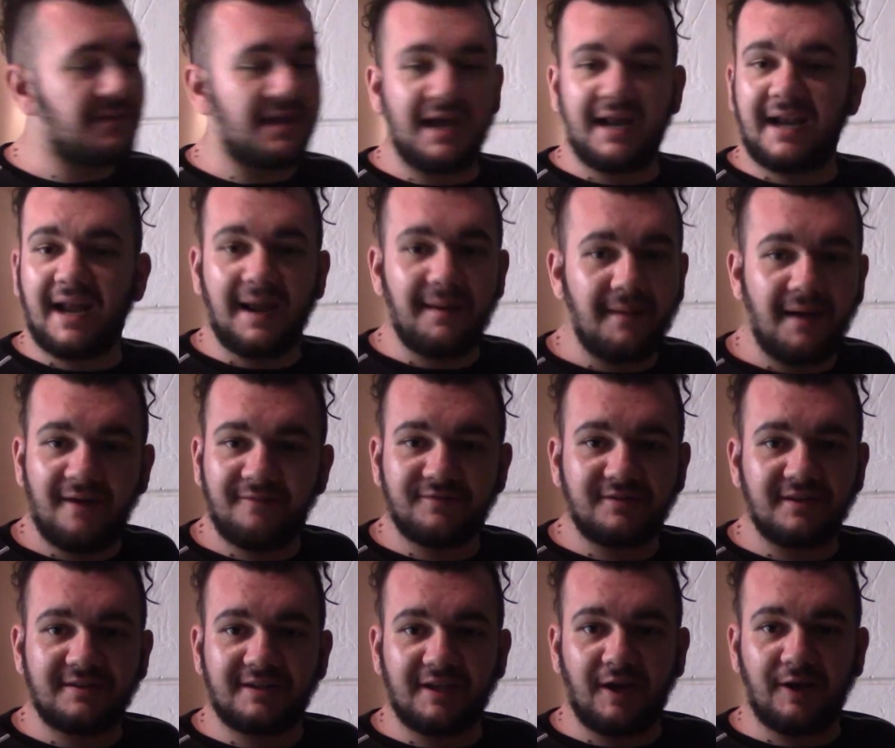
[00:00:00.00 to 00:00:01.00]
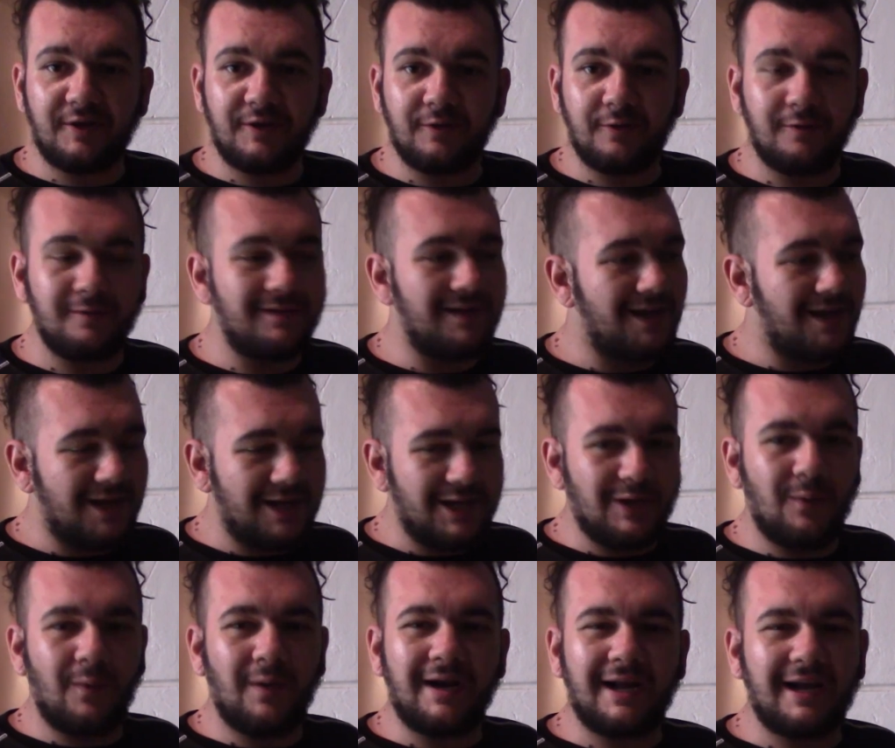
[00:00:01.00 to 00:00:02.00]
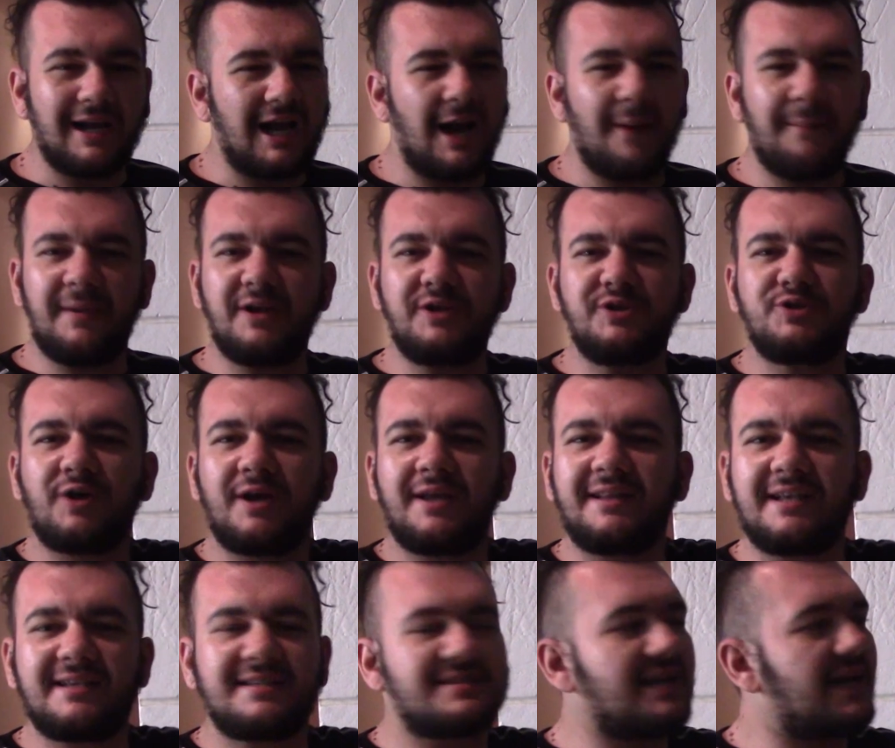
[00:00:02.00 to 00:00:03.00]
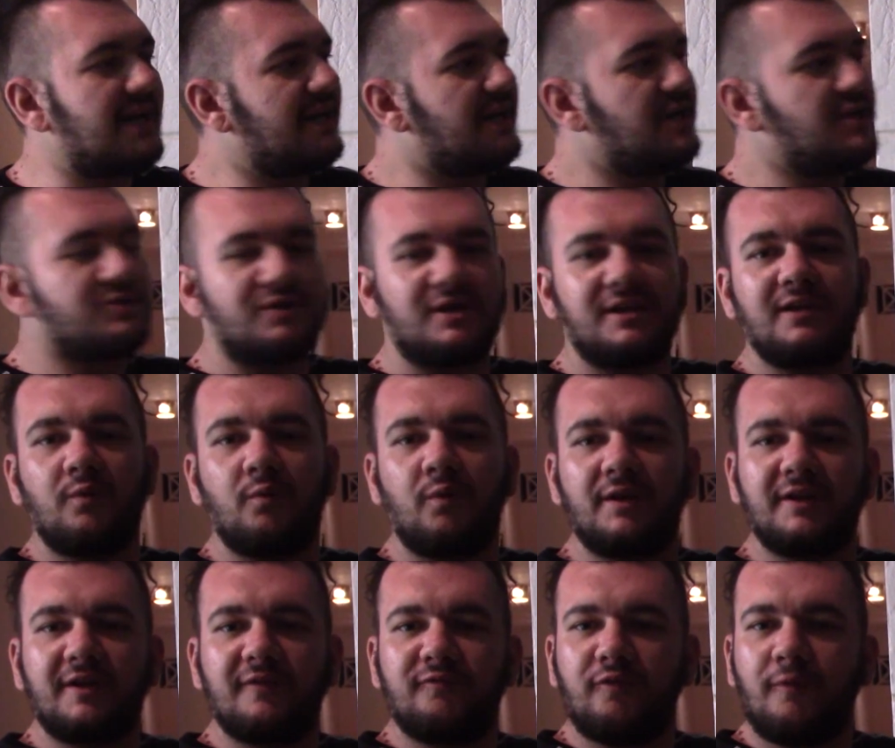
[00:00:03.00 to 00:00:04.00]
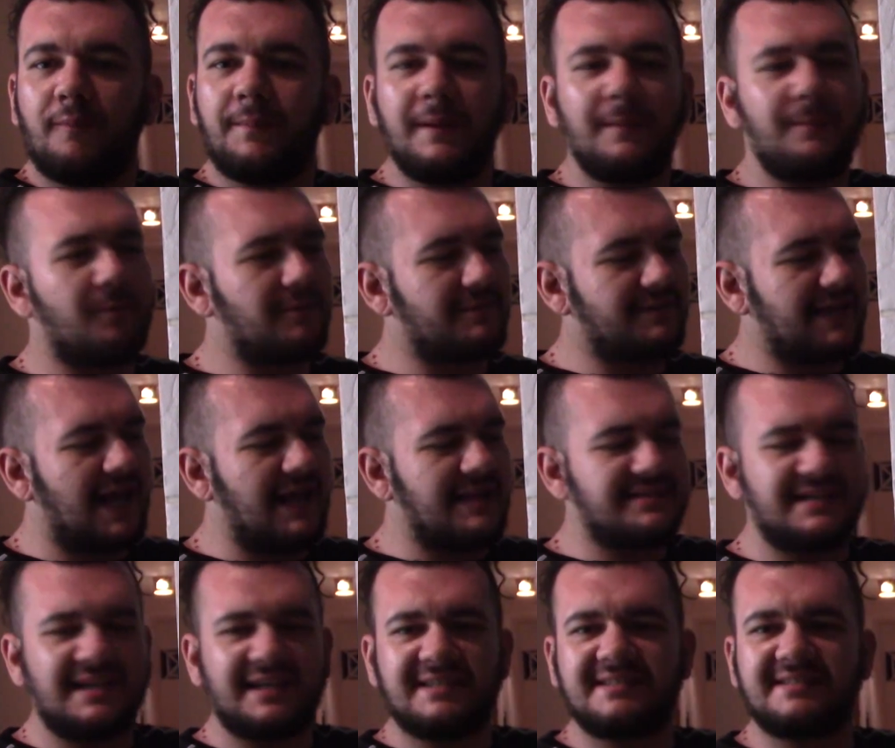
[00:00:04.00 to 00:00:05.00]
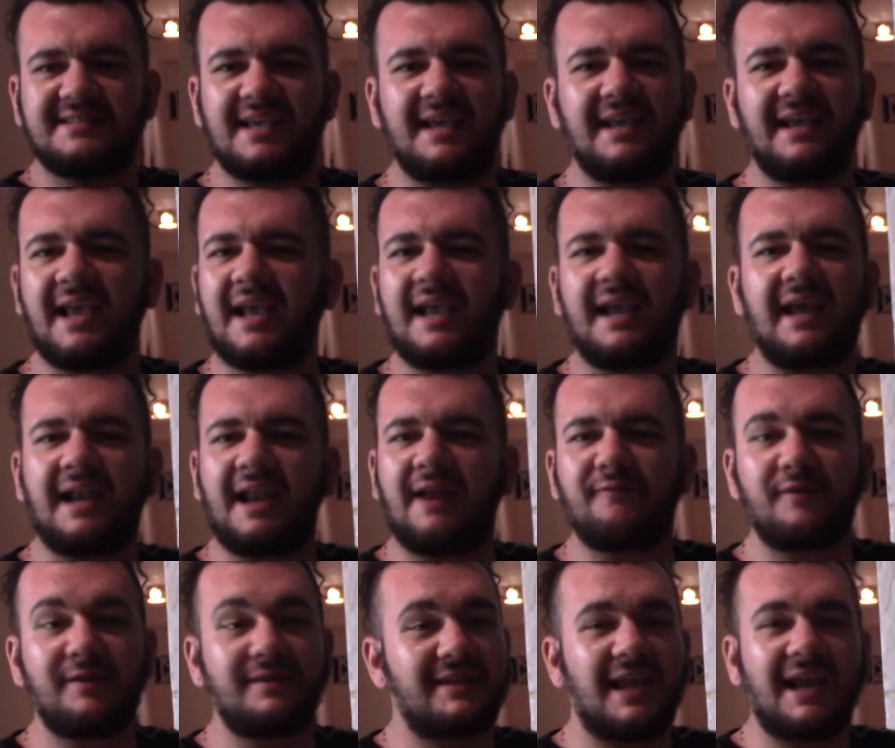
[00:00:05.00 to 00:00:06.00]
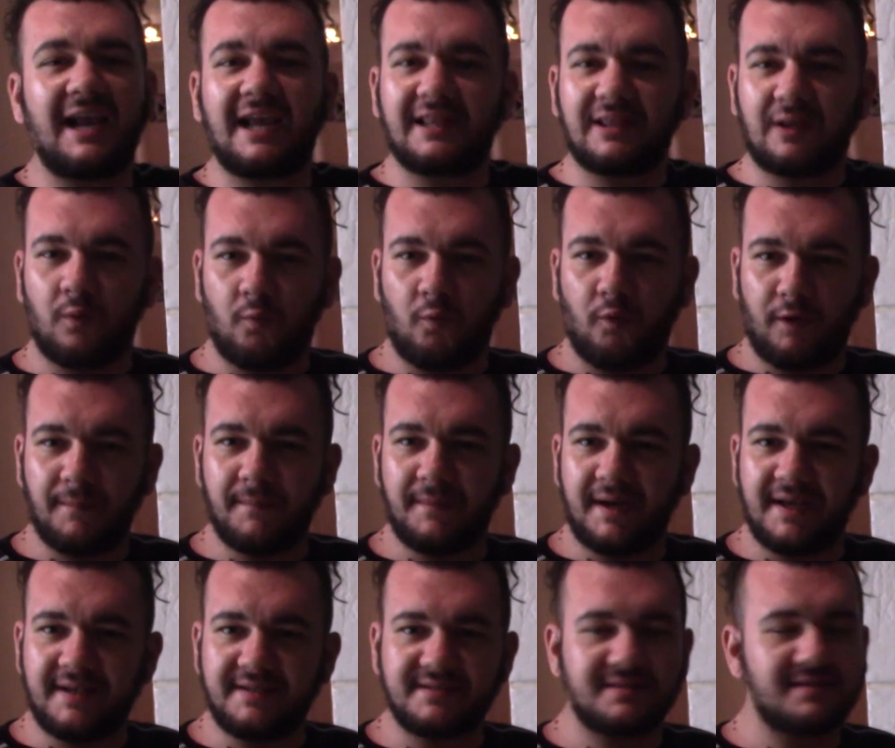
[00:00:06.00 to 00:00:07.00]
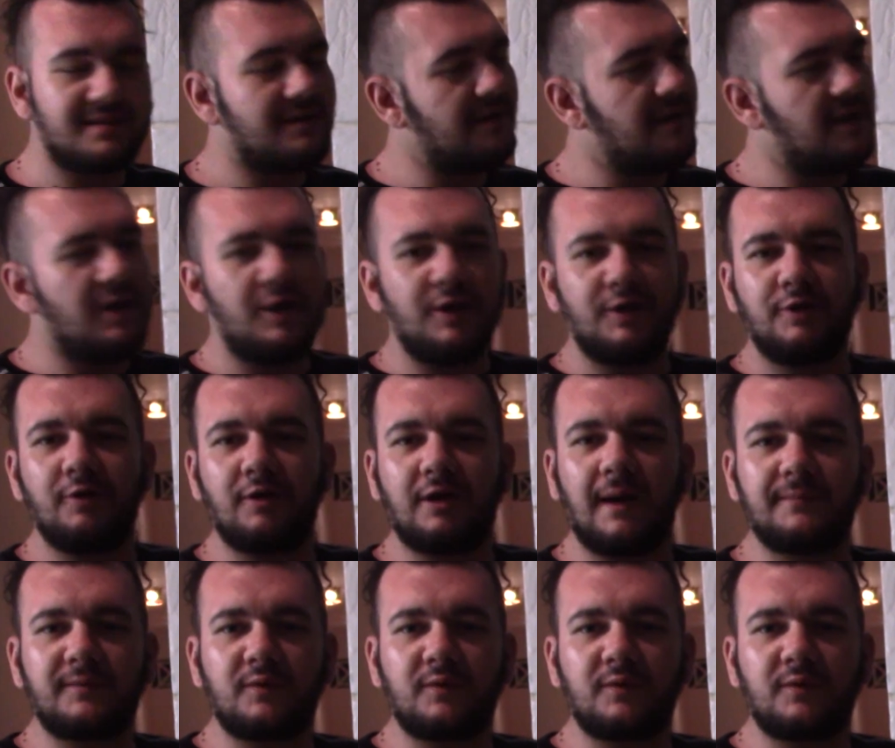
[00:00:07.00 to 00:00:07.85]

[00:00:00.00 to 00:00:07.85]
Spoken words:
and I have to tell you, you want to come enjoy the sun, enjoy the wonderful people dancing, singing and everything in the warmness, you come